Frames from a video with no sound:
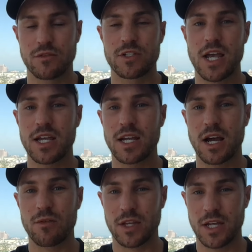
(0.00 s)
of taking
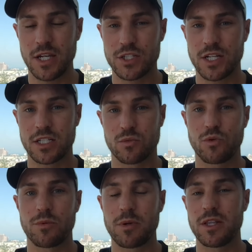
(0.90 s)
out the kitchens
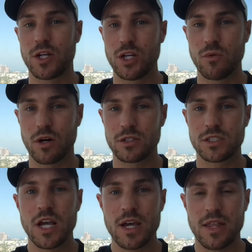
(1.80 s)
would be the nuance.